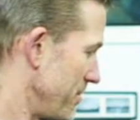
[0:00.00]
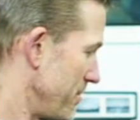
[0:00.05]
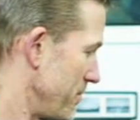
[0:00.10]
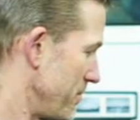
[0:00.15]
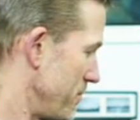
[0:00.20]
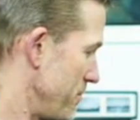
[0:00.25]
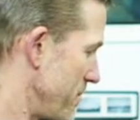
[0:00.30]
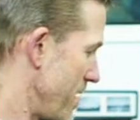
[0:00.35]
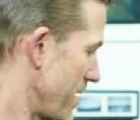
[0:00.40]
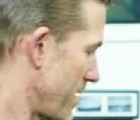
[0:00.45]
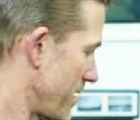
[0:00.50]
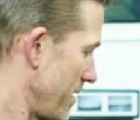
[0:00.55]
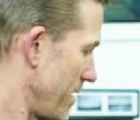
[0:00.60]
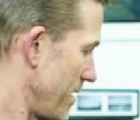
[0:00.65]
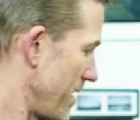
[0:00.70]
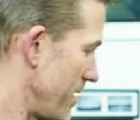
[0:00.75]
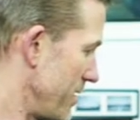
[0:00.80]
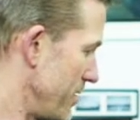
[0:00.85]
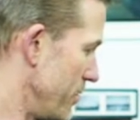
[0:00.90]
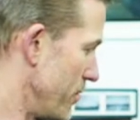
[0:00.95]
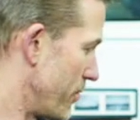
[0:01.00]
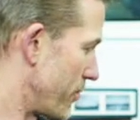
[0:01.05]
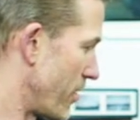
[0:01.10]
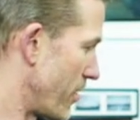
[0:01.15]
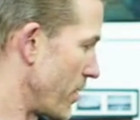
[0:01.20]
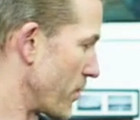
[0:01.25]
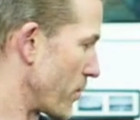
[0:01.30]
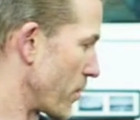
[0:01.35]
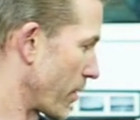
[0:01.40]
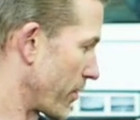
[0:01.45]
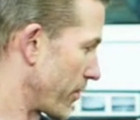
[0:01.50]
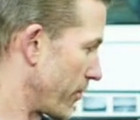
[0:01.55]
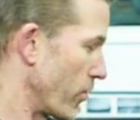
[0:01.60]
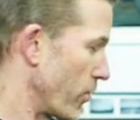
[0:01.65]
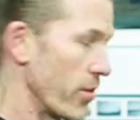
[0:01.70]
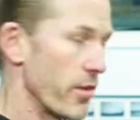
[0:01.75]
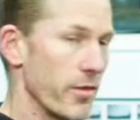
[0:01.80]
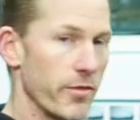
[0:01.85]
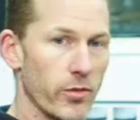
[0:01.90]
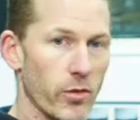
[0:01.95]
make new framework for
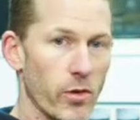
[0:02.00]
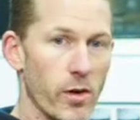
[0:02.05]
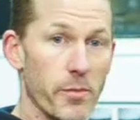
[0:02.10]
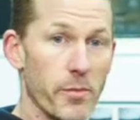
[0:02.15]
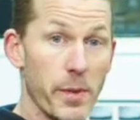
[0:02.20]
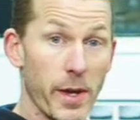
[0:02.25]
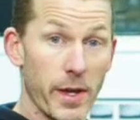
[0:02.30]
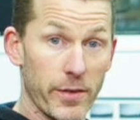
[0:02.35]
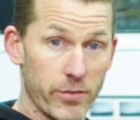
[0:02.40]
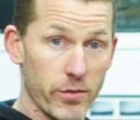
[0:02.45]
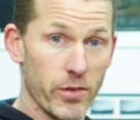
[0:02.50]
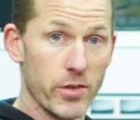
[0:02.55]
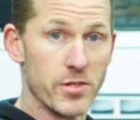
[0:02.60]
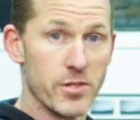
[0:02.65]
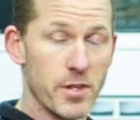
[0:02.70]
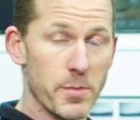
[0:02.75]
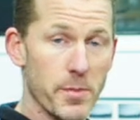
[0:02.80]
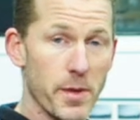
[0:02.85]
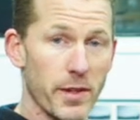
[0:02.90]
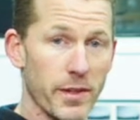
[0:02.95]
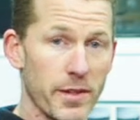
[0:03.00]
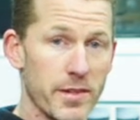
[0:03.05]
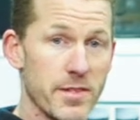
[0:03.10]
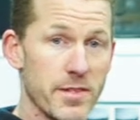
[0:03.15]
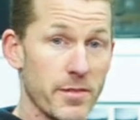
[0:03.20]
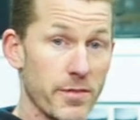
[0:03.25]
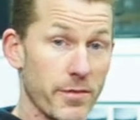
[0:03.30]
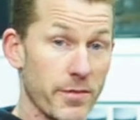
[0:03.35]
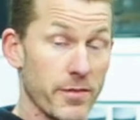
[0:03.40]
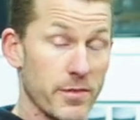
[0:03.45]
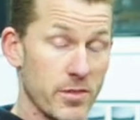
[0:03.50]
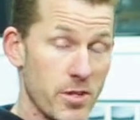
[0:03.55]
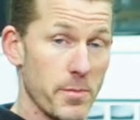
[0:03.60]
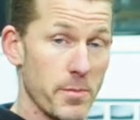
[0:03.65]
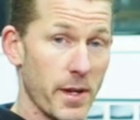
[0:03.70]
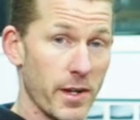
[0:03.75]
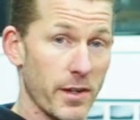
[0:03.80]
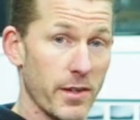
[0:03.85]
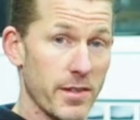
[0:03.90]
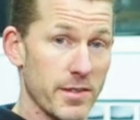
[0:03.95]
the floor pan for the sheet metal
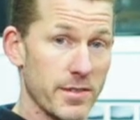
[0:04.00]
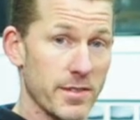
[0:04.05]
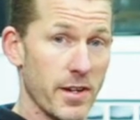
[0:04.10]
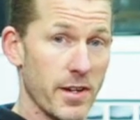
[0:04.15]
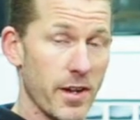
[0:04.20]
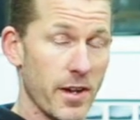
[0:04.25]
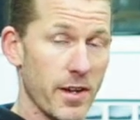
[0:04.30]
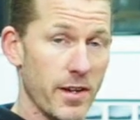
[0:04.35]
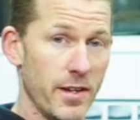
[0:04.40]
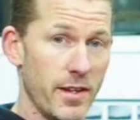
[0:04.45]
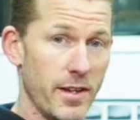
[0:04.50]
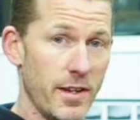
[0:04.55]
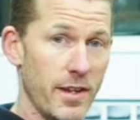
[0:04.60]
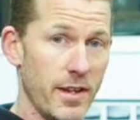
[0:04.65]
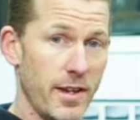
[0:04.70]
to sit on.